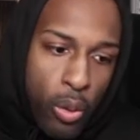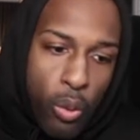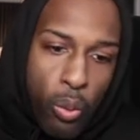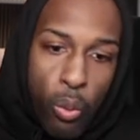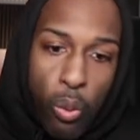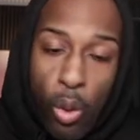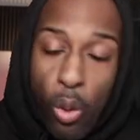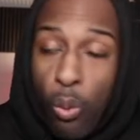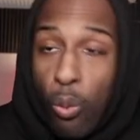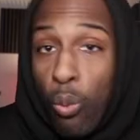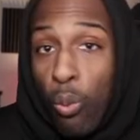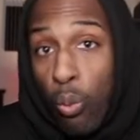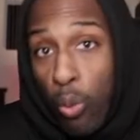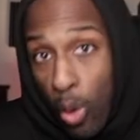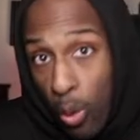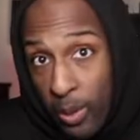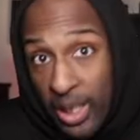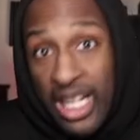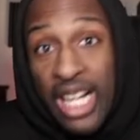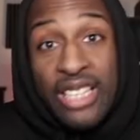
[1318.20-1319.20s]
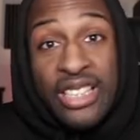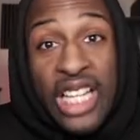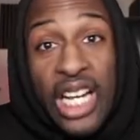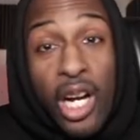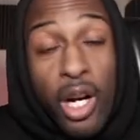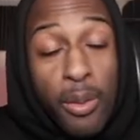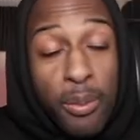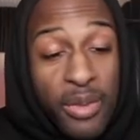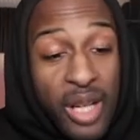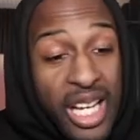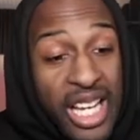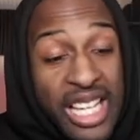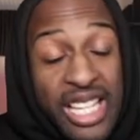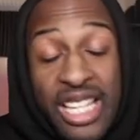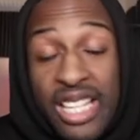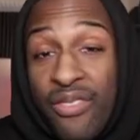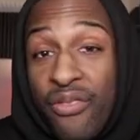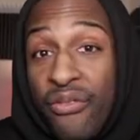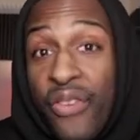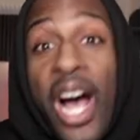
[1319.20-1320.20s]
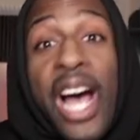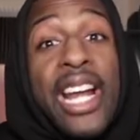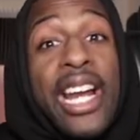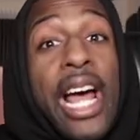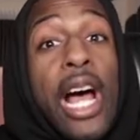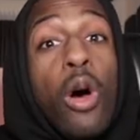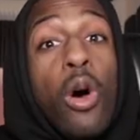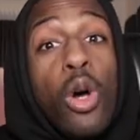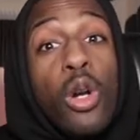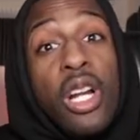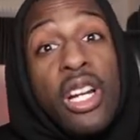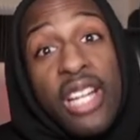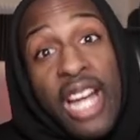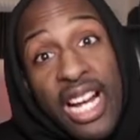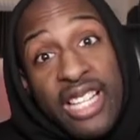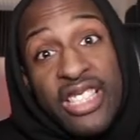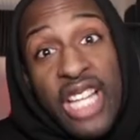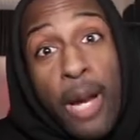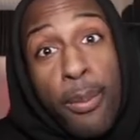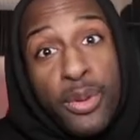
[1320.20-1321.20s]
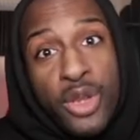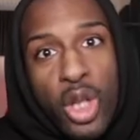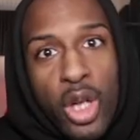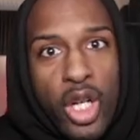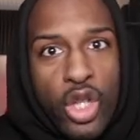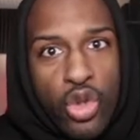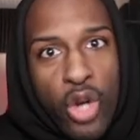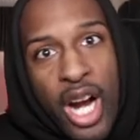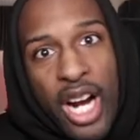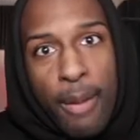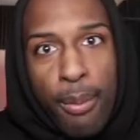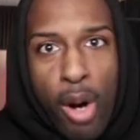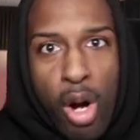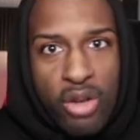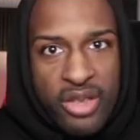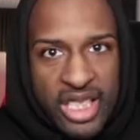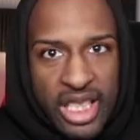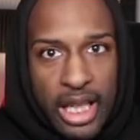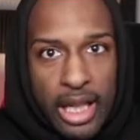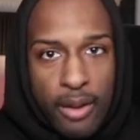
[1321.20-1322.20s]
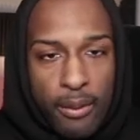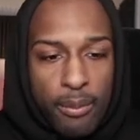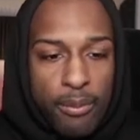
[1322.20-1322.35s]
Will, will we get there? And find out on the next episode of Dragon Ball Z.